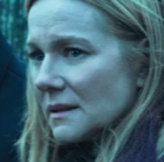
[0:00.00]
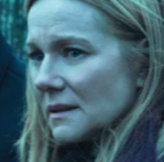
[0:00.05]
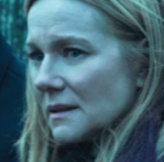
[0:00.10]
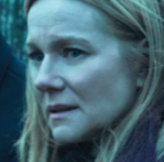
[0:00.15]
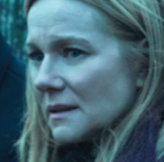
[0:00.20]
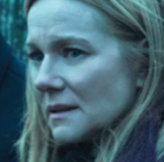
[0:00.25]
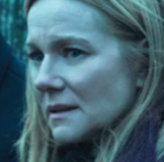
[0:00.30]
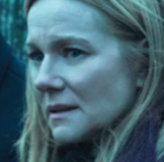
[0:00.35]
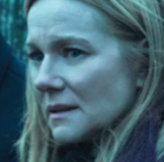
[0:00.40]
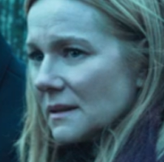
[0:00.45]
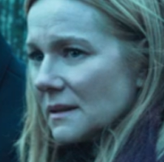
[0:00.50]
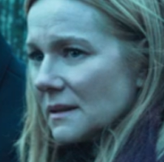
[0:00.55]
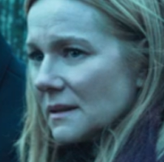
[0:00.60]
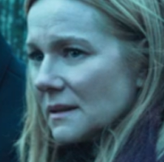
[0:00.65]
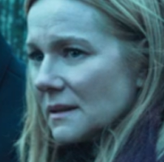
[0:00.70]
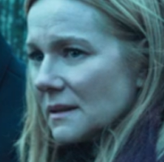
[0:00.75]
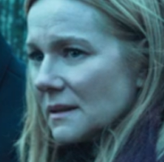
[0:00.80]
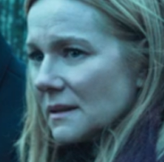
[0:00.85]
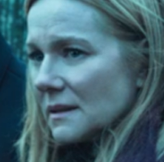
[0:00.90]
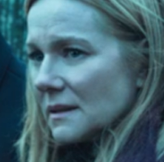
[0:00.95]

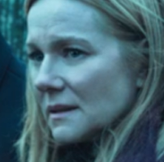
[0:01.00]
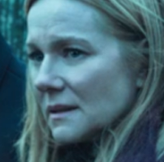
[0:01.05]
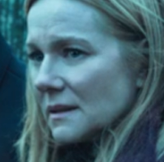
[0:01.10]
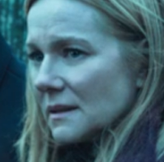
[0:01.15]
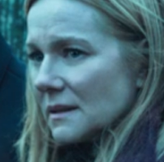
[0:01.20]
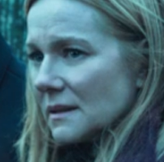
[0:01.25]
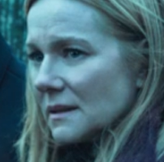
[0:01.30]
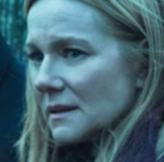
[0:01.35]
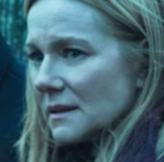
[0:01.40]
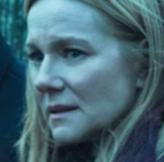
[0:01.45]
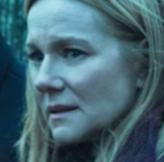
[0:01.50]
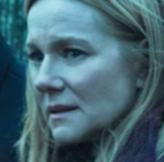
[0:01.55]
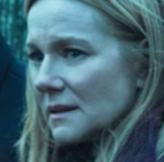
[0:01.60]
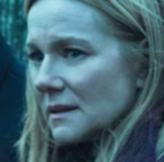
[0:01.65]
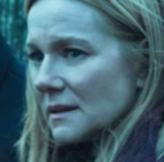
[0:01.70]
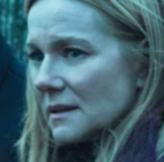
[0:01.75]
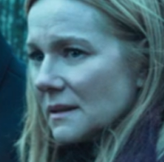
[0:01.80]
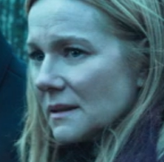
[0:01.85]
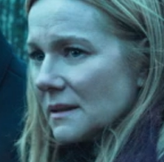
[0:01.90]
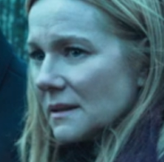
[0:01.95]

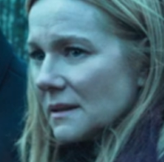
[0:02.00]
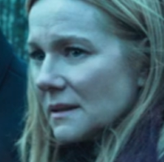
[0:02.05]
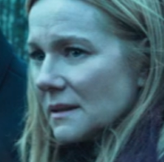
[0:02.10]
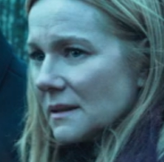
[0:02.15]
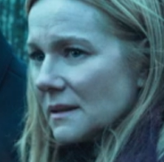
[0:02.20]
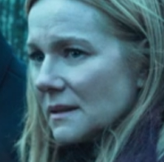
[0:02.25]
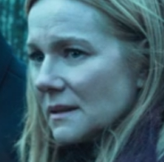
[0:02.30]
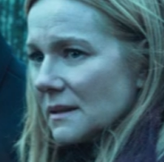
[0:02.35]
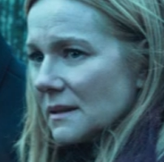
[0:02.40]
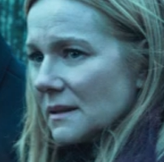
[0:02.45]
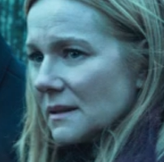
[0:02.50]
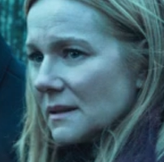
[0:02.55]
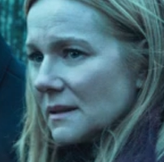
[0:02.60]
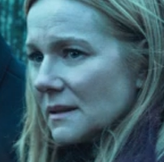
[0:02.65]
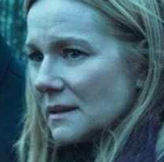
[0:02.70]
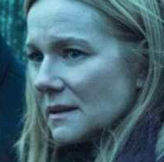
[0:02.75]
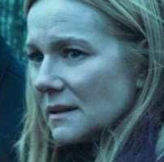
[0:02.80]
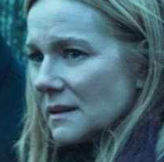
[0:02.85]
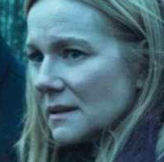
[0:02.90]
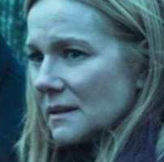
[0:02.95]

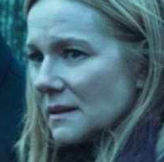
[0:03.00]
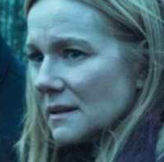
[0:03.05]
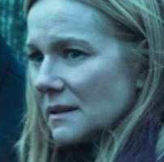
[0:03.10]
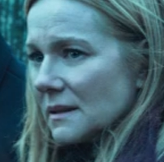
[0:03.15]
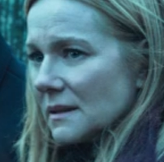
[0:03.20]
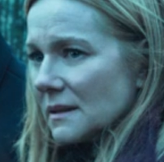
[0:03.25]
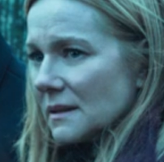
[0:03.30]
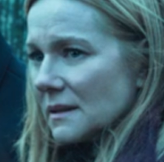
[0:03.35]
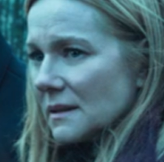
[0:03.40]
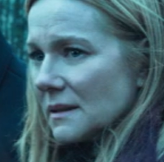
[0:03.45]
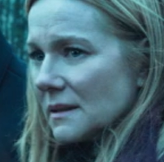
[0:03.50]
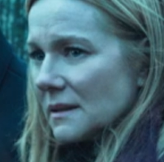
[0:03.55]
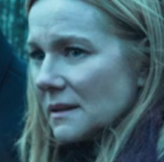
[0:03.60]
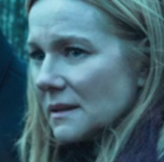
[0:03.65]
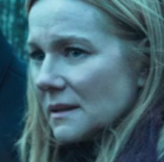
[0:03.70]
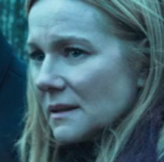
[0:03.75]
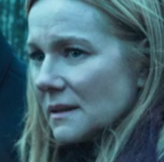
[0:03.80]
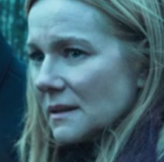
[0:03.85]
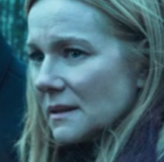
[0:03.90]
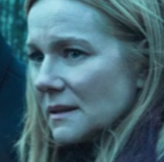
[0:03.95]
(silent)